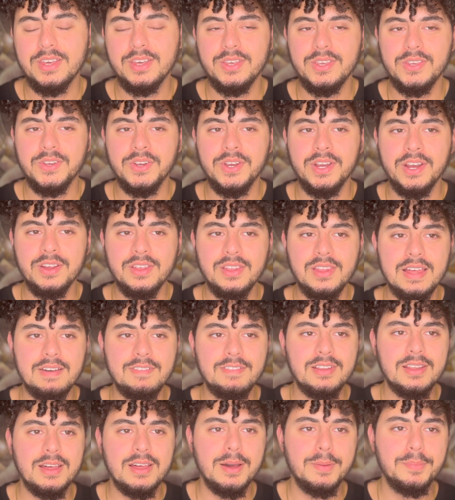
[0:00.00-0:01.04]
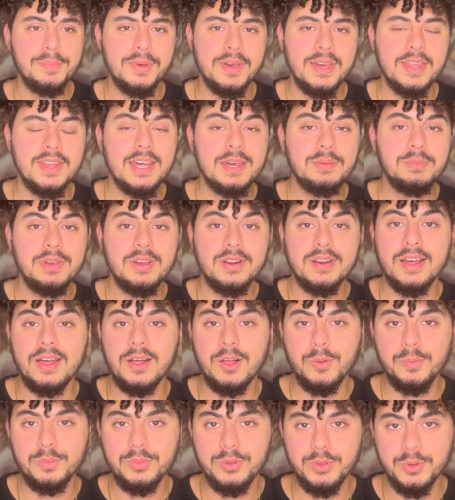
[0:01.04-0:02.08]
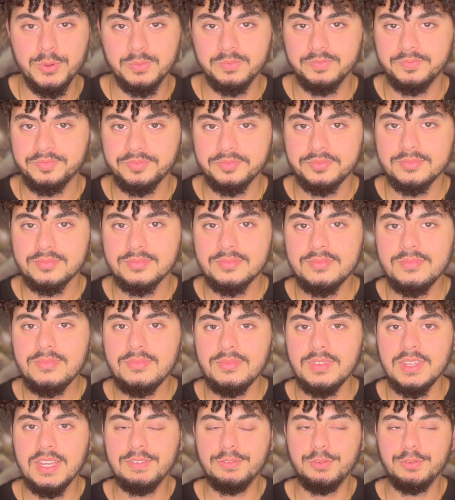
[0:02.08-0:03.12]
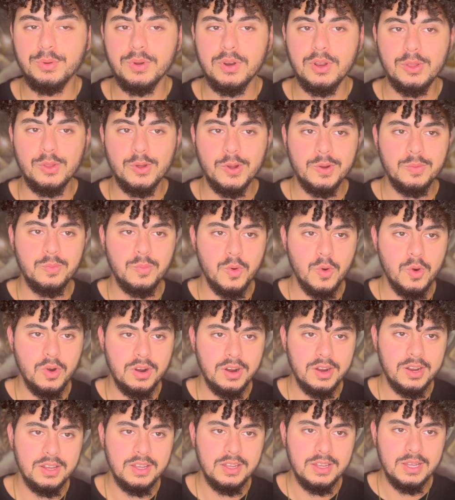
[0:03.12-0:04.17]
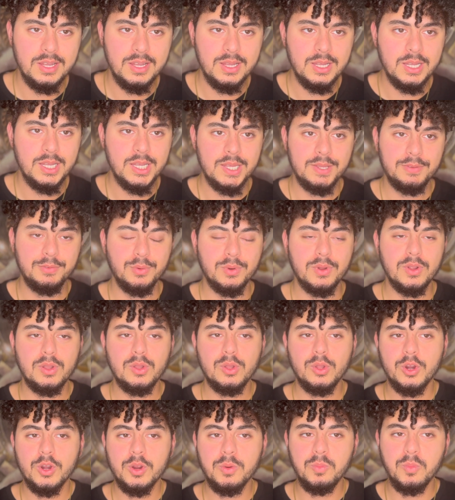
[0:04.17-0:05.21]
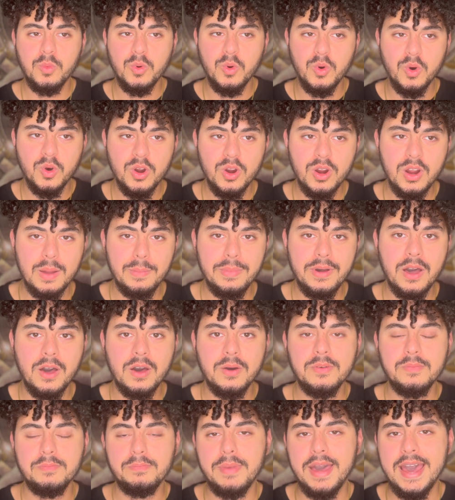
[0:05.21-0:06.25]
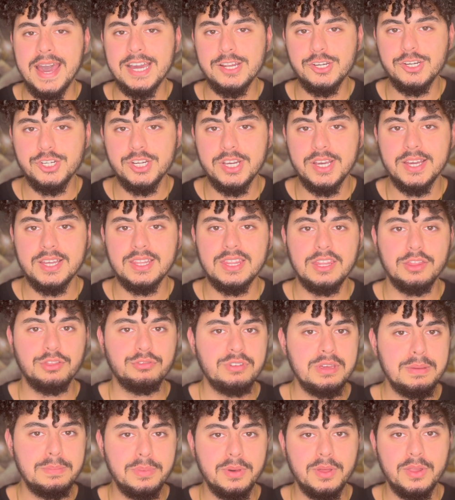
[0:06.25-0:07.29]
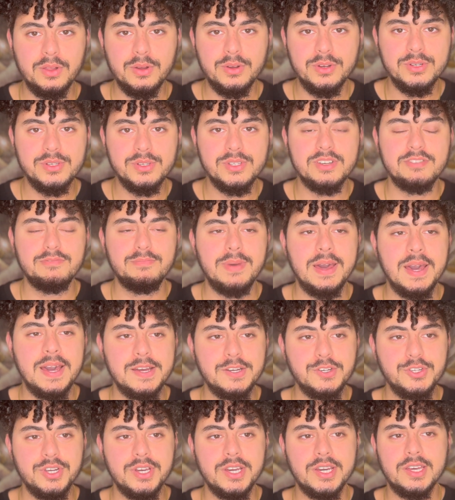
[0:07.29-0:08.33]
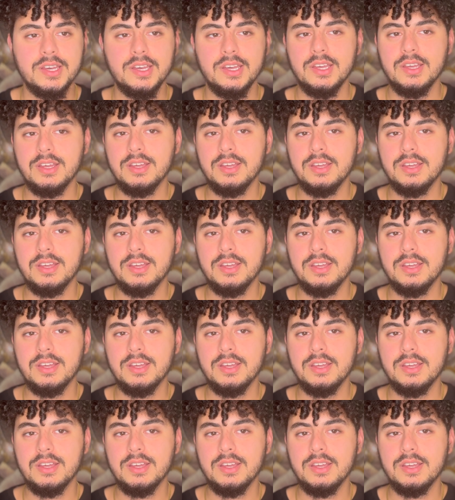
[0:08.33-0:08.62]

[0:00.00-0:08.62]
You're here to level up, and I'm here to help you. If you want to learn more about magic, the 3 pillars of magic,